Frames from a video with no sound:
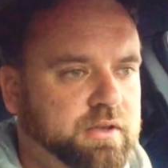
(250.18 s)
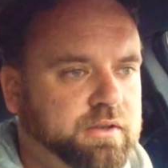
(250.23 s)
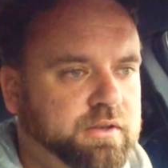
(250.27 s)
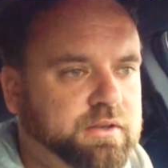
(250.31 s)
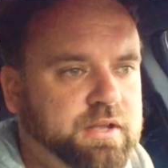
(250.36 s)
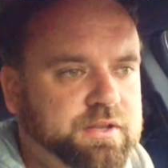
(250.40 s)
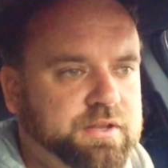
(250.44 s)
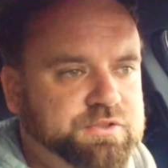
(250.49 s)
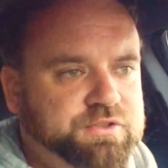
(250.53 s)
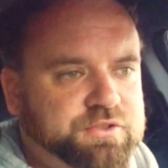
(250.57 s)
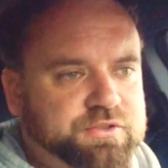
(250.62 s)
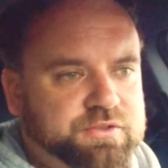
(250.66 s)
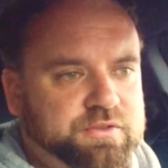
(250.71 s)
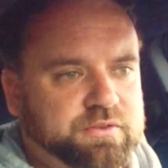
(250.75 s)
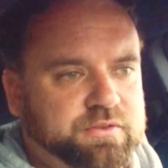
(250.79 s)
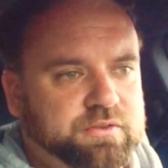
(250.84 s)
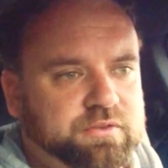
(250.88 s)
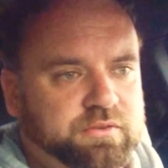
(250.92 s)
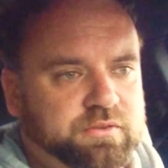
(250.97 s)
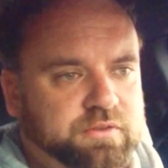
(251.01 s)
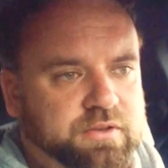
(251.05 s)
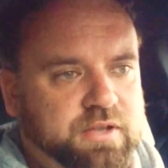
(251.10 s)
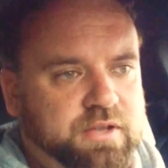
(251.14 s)
gets
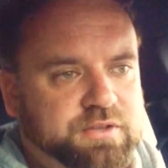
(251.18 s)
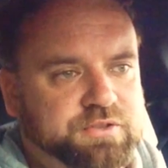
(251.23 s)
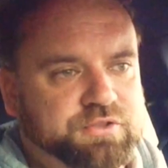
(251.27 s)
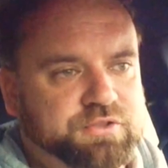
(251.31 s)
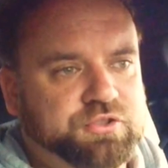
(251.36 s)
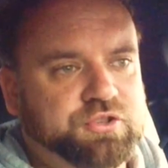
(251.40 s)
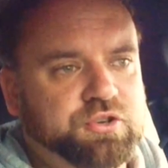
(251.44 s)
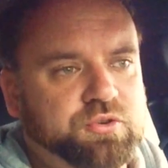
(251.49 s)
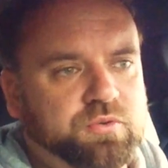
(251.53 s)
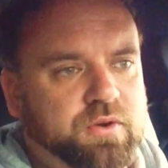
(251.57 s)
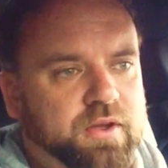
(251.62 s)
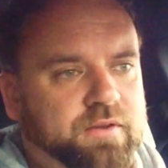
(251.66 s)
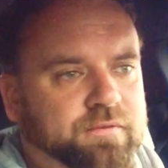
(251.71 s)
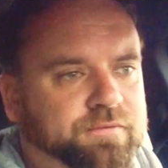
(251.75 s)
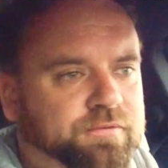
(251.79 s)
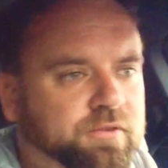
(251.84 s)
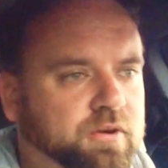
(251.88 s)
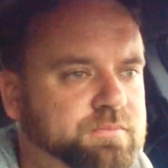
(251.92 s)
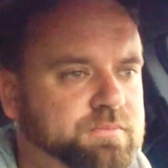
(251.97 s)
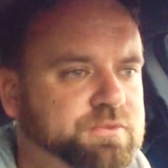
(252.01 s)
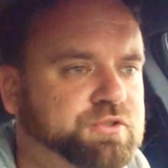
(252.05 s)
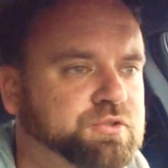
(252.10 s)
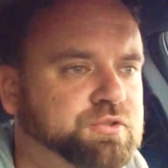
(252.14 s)
gets to and
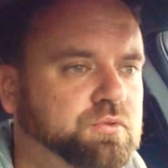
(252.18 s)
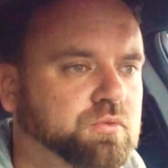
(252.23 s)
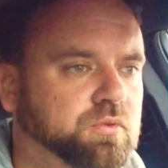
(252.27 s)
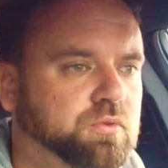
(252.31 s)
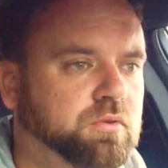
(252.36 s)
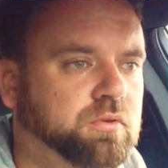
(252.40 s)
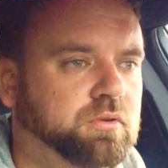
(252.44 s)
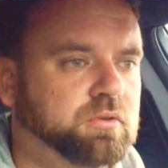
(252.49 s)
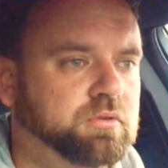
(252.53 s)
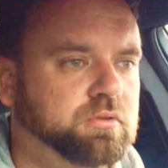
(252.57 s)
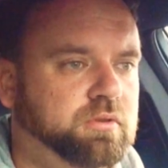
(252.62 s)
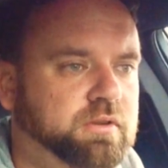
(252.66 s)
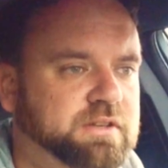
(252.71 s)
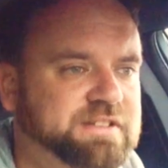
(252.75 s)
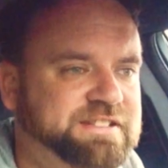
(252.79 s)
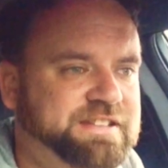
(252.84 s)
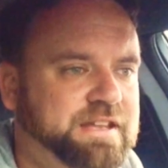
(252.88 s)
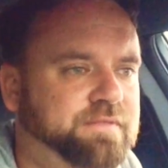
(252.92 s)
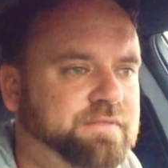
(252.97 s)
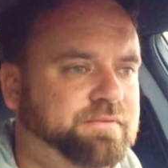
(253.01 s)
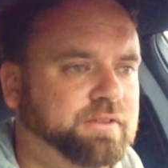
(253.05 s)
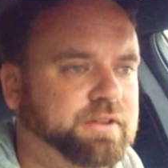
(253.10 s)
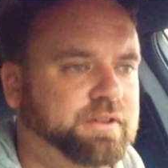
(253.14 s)
from school
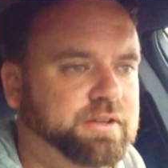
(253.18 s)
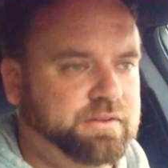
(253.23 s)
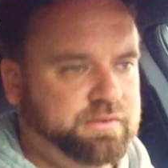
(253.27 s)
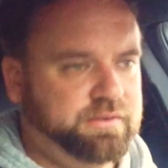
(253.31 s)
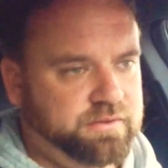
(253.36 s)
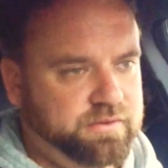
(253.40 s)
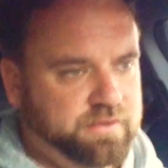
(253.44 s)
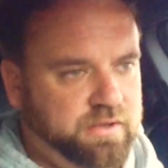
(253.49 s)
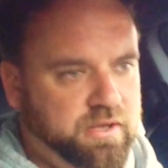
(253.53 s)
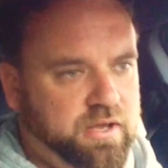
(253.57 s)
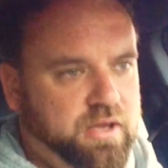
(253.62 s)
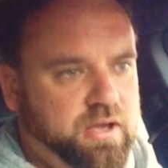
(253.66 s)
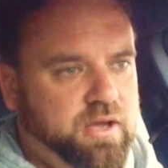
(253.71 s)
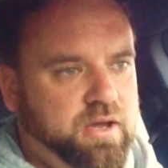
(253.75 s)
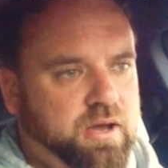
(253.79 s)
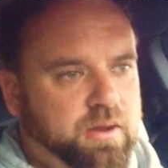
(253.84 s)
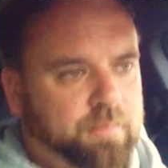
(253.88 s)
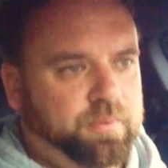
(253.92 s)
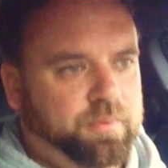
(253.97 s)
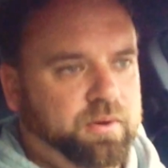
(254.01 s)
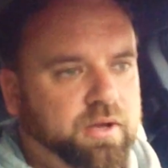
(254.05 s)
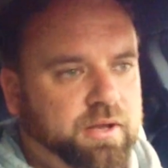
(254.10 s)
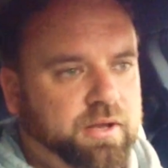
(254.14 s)
safely.
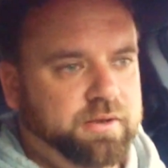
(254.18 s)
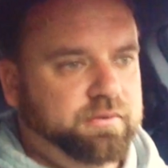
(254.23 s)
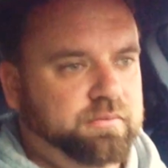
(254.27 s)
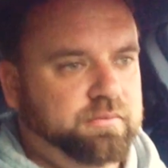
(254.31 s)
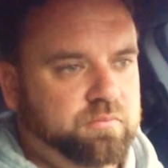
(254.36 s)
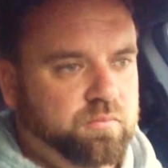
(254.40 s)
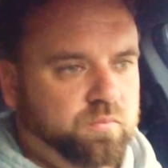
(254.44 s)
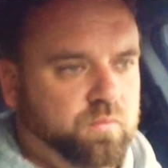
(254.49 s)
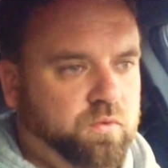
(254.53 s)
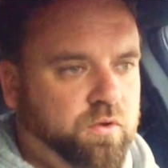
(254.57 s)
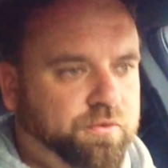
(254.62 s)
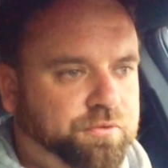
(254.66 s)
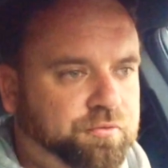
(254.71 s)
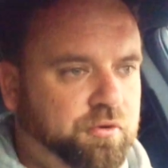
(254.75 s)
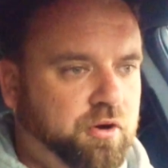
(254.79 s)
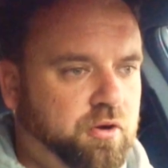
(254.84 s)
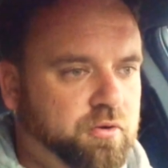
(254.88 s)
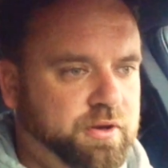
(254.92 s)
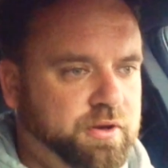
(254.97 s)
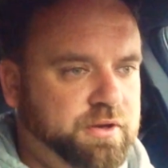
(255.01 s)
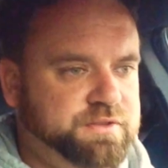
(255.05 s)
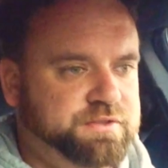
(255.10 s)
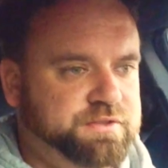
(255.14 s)
But we'll
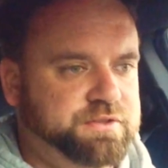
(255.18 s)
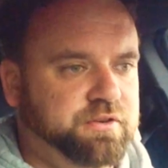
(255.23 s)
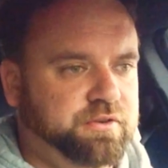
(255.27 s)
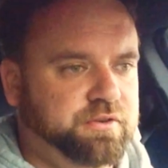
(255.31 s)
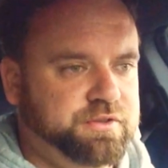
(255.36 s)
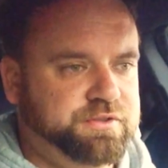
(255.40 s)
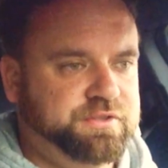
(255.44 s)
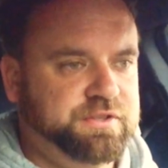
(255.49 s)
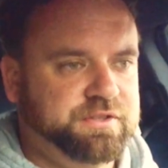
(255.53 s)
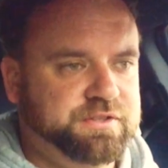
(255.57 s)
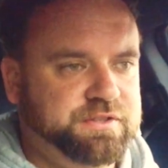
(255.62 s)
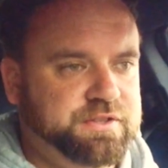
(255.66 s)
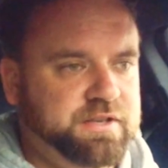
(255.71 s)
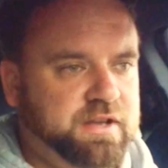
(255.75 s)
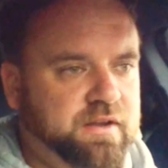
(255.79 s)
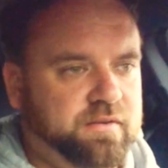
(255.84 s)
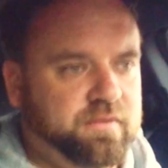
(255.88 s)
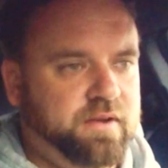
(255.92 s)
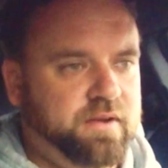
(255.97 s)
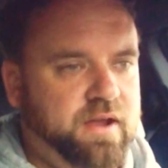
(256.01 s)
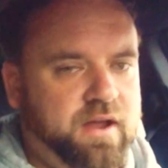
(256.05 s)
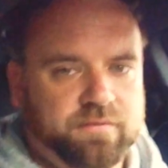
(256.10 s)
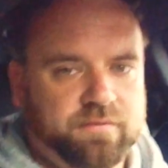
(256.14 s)
throw in a zero to sixty
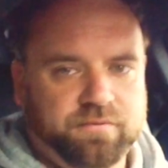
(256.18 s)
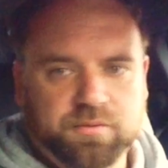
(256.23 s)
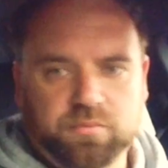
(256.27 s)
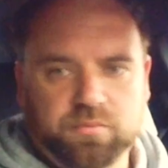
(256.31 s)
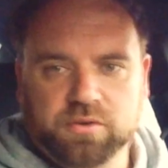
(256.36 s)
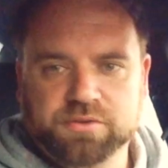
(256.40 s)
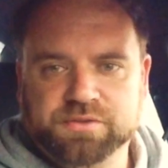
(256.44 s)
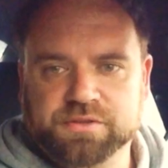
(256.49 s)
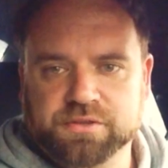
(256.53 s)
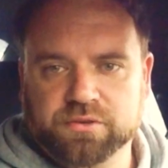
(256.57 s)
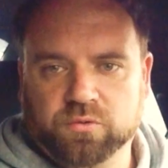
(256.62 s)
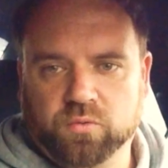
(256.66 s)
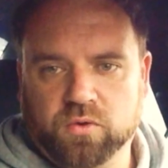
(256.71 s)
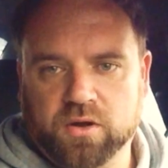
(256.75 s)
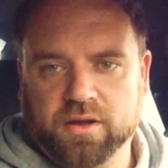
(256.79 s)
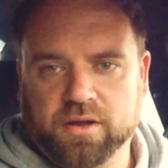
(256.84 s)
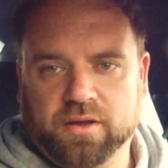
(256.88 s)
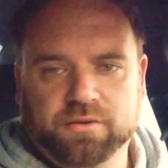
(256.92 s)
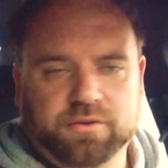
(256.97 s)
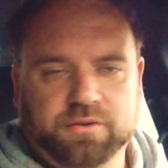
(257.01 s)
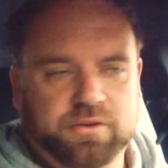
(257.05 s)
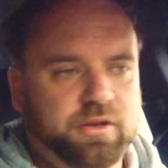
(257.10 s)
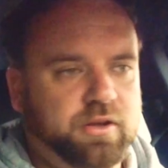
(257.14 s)
every once in a
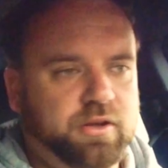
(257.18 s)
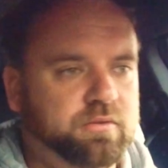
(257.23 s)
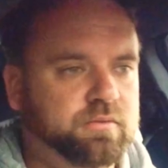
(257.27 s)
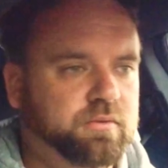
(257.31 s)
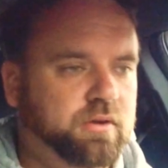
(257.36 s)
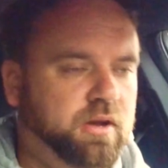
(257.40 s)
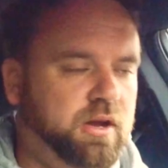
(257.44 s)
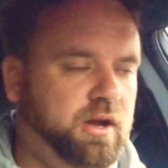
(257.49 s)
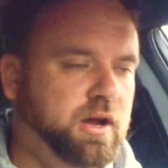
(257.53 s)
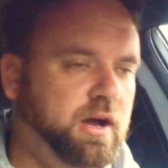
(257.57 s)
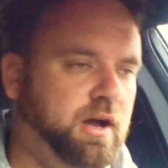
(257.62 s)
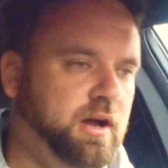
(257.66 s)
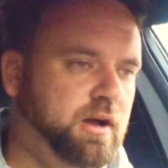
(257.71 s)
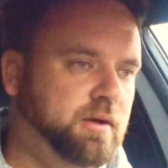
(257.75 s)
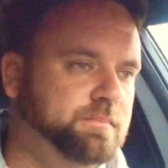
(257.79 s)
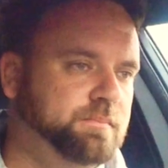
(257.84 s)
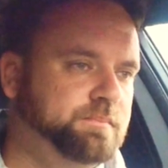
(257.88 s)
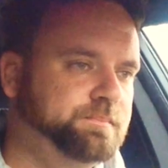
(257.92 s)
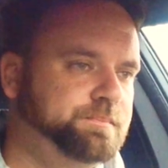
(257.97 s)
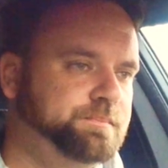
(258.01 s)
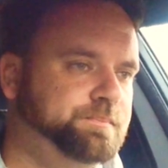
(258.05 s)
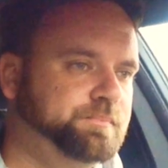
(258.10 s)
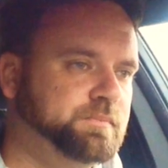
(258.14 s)
while, you know.
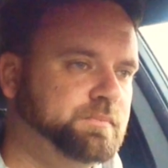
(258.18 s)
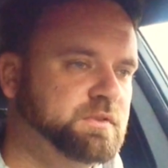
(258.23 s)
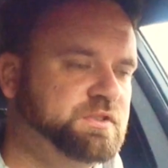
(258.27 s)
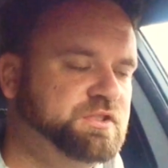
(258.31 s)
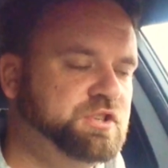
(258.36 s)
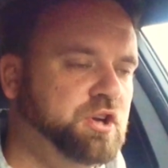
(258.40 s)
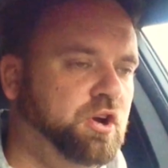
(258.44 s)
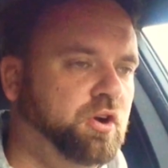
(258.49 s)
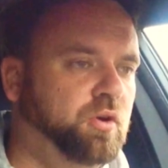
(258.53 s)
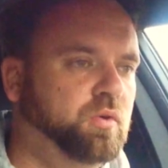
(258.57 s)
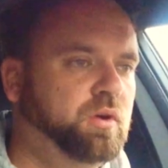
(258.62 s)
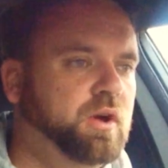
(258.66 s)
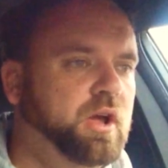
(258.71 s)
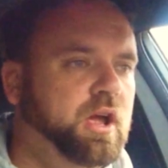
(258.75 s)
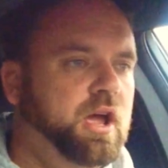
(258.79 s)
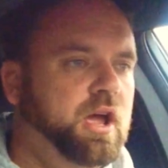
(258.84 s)
Um, so